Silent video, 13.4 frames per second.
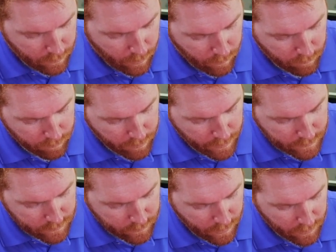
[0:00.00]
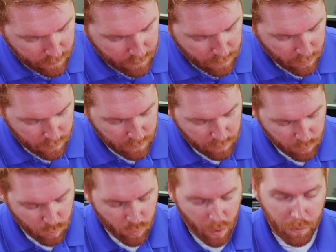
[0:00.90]
of that slot. These are all just
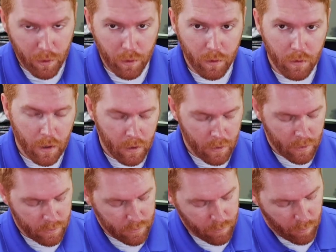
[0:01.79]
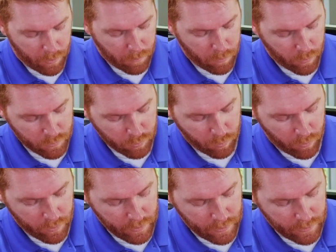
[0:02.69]
rubber. You wanna push
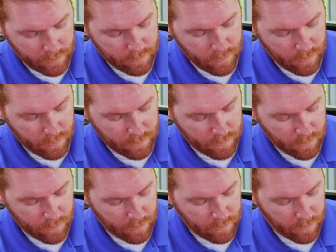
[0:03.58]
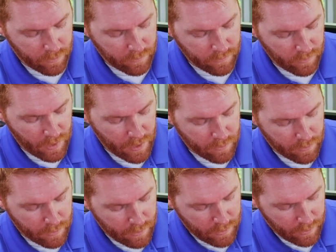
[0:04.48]
one into the slot
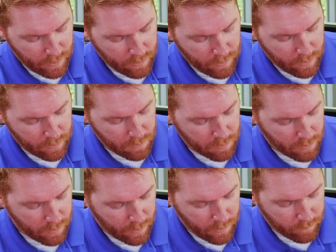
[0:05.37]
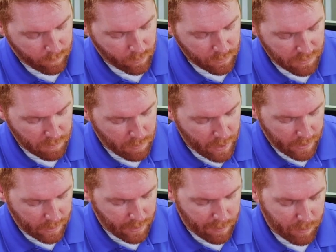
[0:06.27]
and then kind of force it
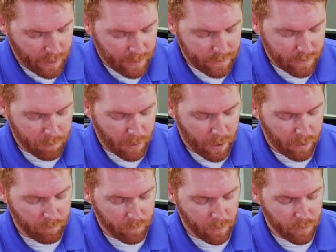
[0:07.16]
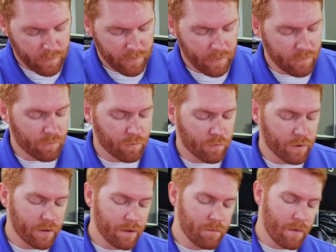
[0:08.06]
back up. I did bottom first. Doesn't
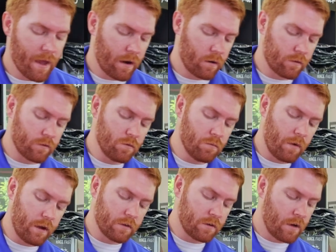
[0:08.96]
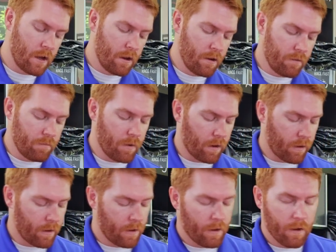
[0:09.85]
really matter too much,
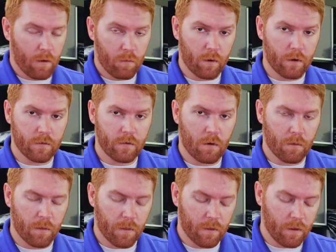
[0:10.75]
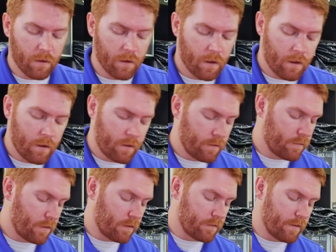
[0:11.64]
but we're gonna start with the
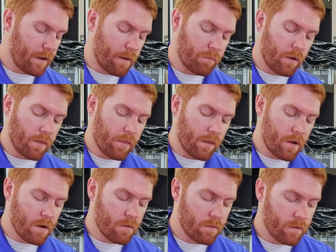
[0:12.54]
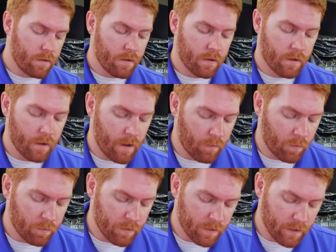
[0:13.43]
start-stop button there, and
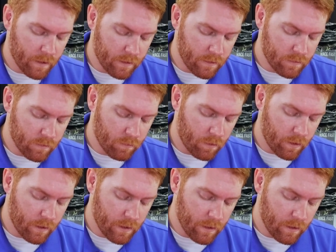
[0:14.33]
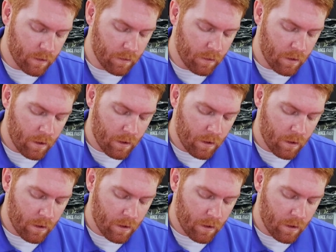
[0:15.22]
we'll put the ignition one in